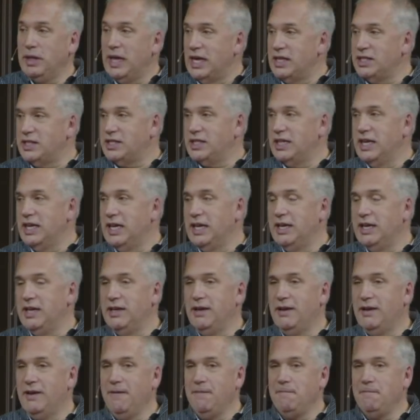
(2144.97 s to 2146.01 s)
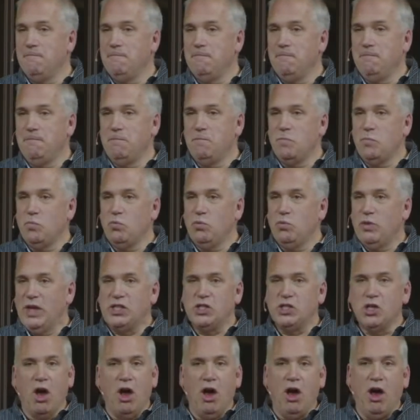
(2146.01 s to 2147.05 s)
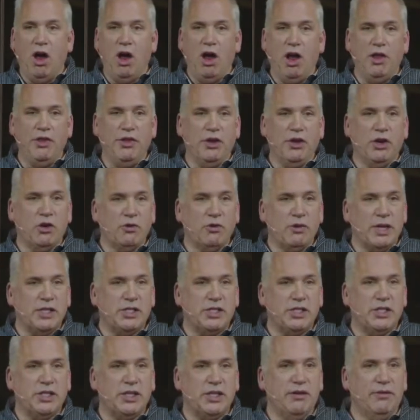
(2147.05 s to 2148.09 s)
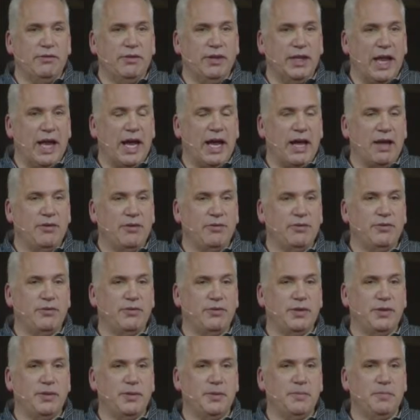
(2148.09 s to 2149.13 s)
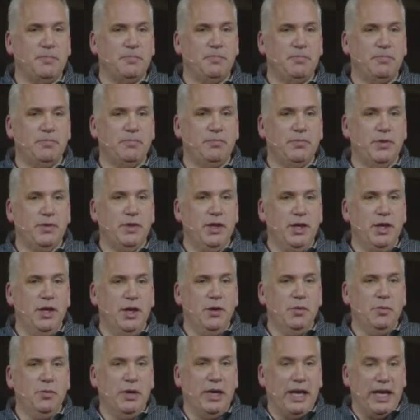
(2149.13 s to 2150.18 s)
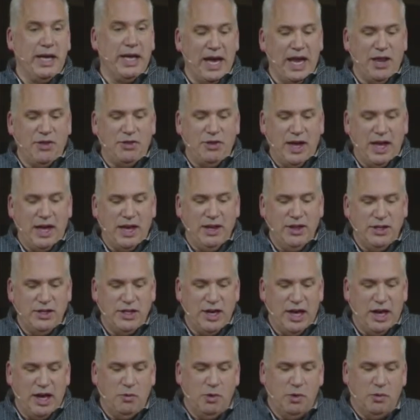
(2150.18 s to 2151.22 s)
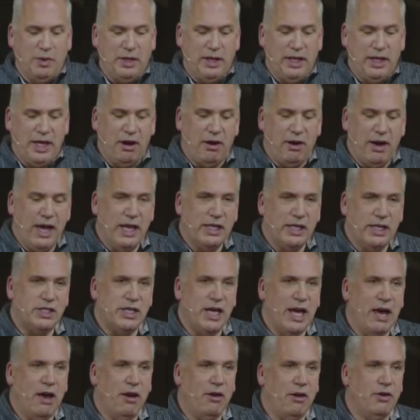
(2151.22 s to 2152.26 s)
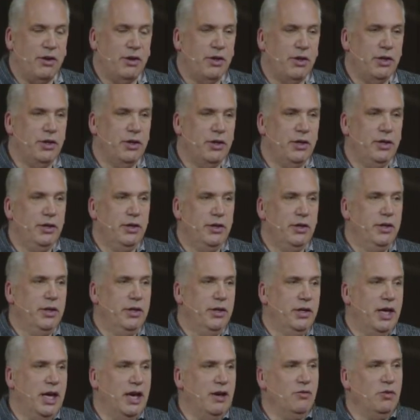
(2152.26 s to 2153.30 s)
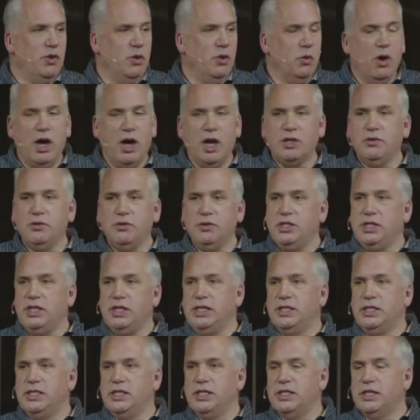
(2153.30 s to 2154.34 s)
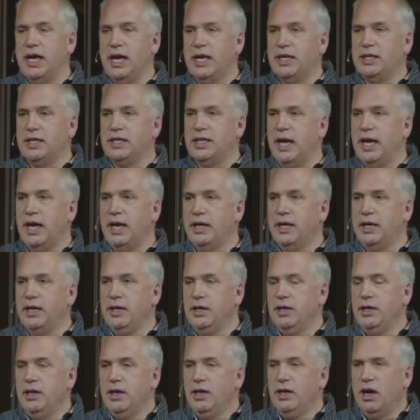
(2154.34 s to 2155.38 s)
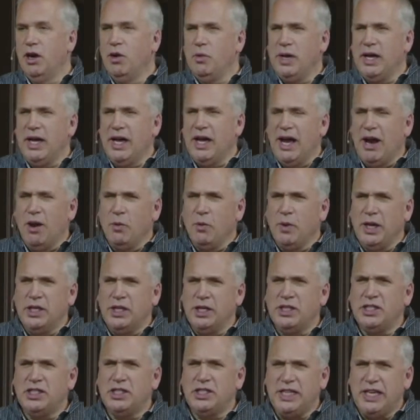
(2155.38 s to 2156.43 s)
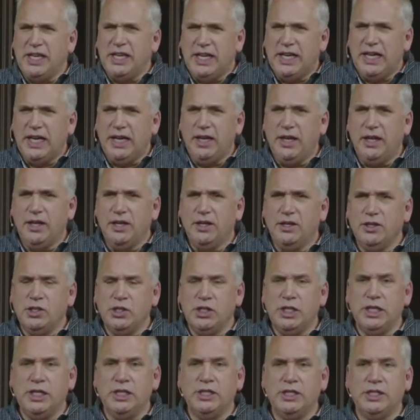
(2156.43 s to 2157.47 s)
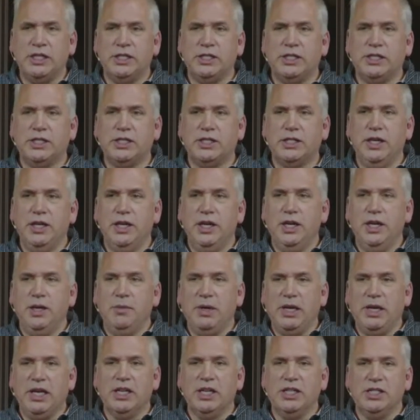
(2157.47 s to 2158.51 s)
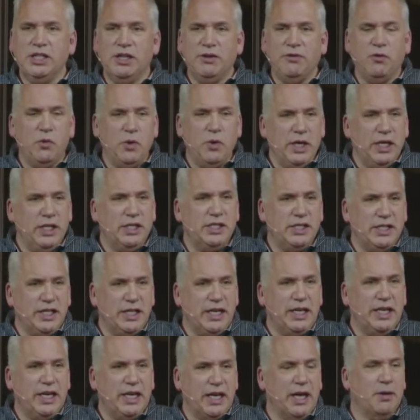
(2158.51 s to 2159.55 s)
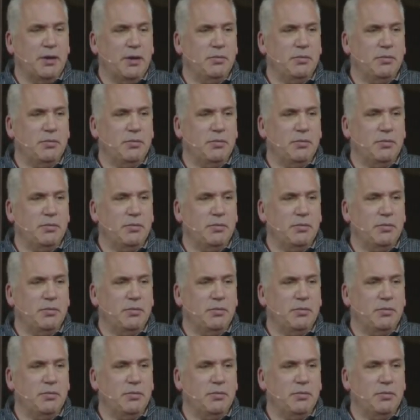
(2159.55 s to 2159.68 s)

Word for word: blessing. It's all the grist of life. But again, at the end of the day, when we lay our heads down, have we walked with Jesus that day? Are we, are we seeking Jesus? Because if we seek